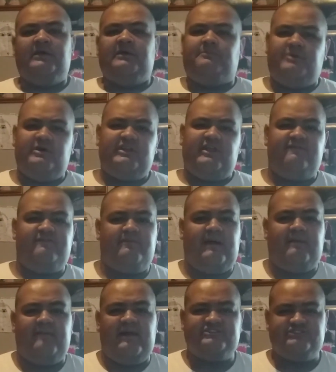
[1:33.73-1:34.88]
But enough
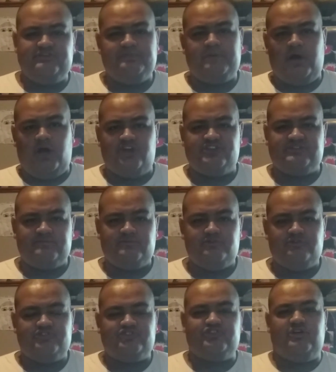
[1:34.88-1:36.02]
about my super awesome
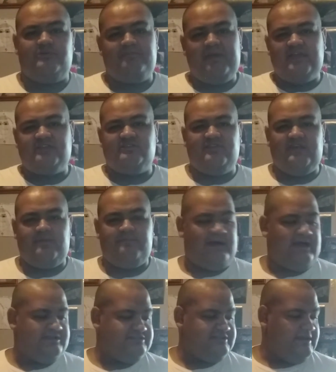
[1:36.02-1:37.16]
cool shirt. Back to the
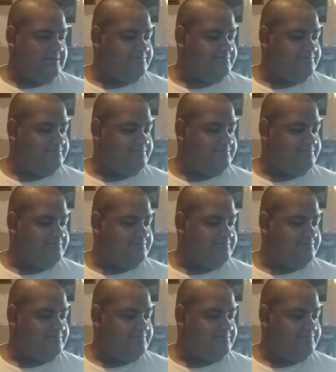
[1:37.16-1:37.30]
Apostate